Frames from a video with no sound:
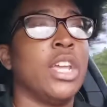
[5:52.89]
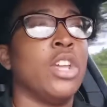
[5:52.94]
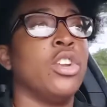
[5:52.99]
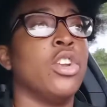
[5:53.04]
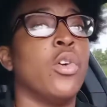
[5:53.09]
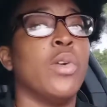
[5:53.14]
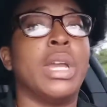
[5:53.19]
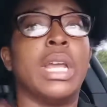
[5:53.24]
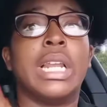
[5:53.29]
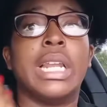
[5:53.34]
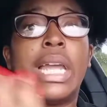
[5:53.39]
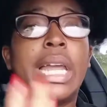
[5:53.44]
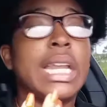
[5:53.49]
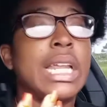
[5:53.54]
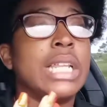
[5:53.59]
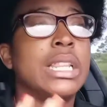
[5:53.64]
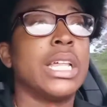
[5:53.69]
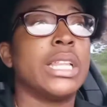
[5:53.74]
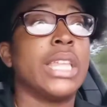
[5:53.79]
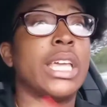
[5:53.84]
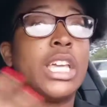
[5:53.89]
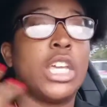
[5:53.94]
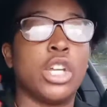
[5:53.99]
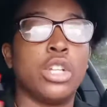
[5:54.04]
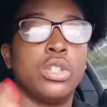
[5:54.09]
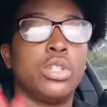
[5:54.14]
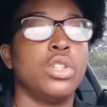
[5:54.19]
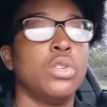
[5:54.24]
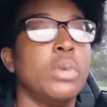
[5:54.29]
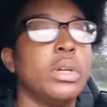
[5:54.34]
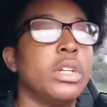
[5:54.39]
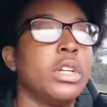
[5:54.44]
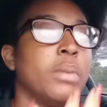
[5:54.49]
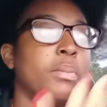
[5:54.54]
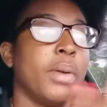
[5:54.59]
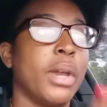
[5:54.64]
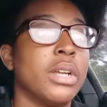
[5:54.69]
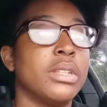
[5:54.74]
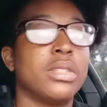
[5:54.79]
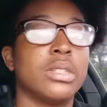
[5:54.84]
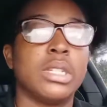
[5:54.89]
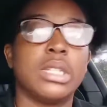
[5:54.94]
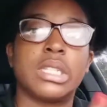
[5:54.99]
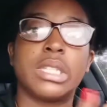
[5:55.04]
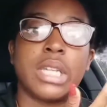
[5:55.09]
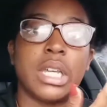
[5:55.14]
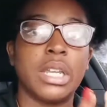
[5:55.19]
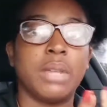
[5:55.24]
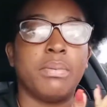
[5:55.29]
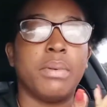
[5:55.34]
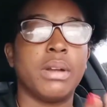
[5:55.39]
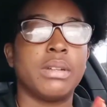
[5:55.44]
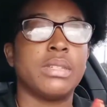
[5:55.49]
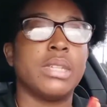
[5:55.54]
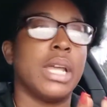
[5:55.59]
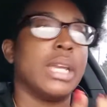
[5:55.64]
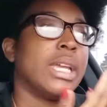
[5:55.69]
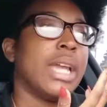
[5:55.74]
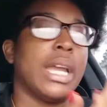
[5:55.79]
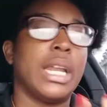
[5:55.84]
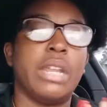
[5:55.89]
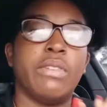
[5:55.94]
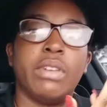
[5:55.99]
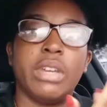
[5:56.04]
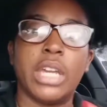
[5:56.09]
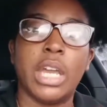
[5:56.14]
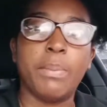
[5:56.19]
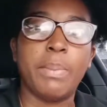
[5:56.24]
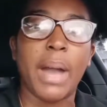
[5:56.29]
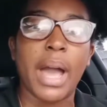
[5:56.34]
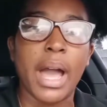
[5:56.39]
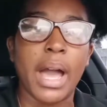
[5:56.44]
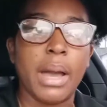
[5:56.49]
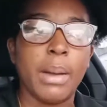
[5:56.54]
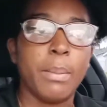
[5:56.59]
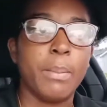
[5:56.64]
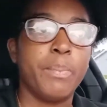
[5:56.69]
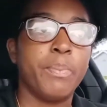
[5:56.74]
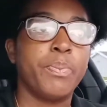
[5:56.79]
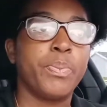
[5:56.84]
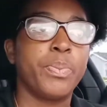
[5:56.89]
you know, elated that they can do it compared to this skinny person that can't even keep up